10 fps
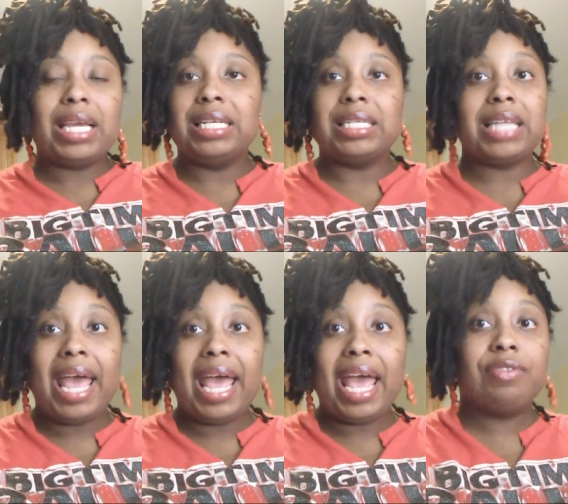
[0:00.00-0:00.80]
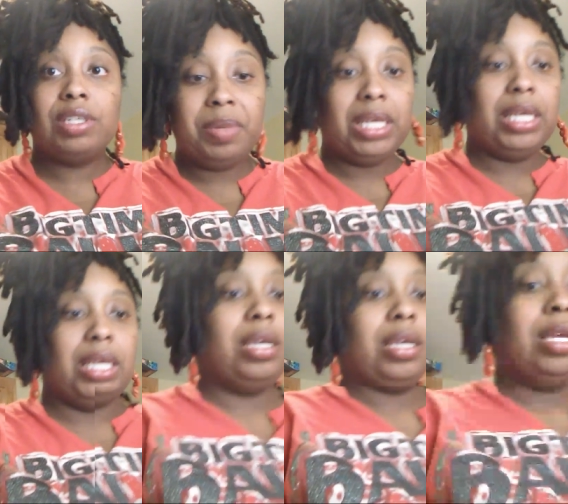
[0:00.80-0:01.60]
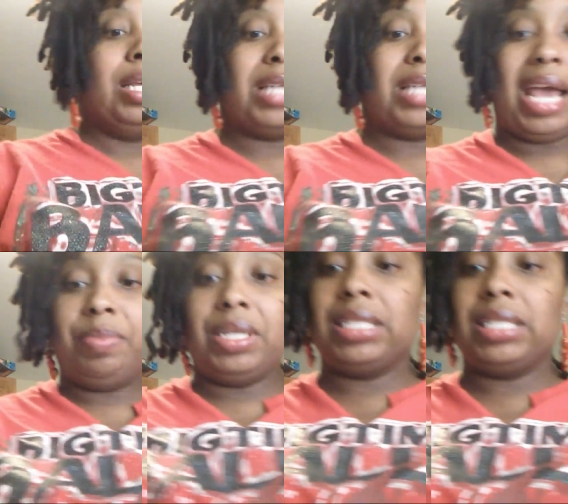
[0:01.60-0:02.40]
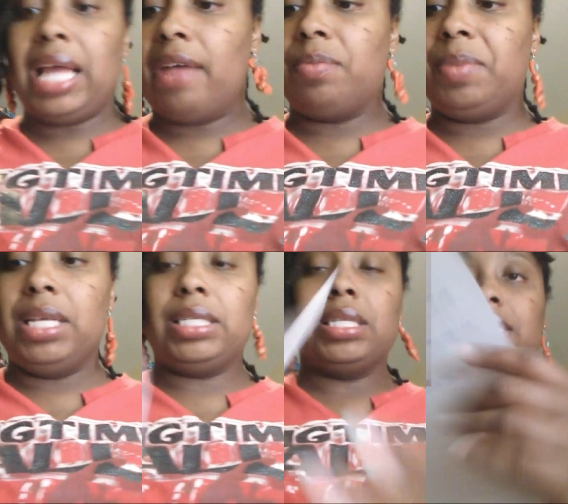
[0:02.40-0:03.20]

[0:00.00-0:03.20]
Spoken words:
It does not have to be typed. It does not have to be, this is